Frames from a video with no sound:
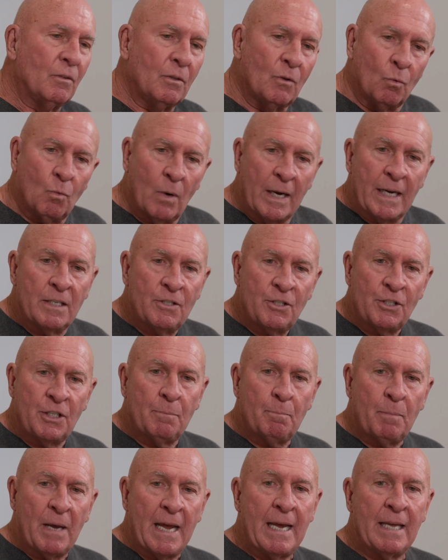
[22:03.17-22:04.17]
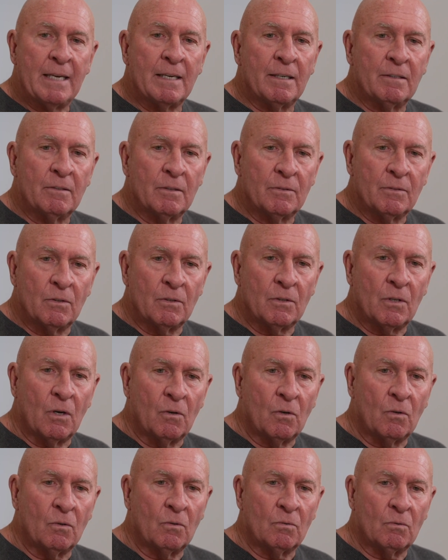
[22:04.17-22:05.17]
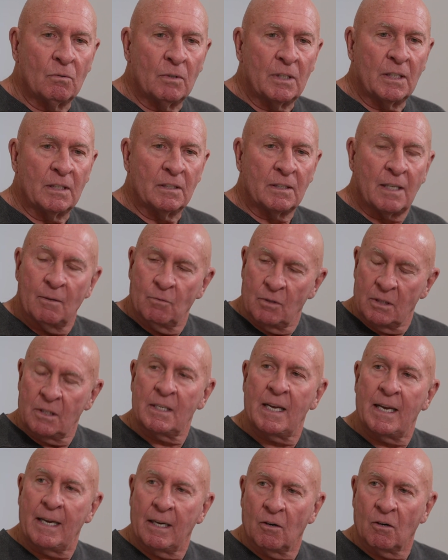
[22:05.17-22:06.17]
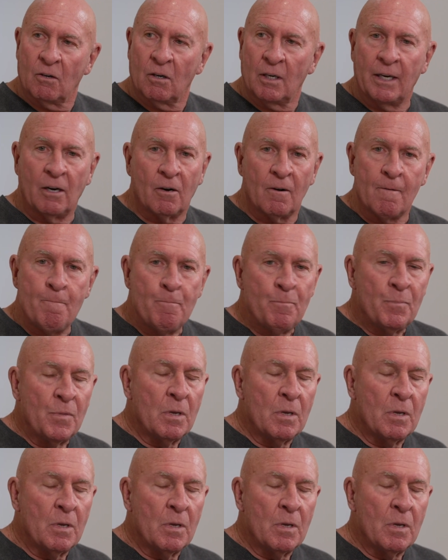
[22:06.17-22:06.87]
the way she painted, though, as I was saying earlier,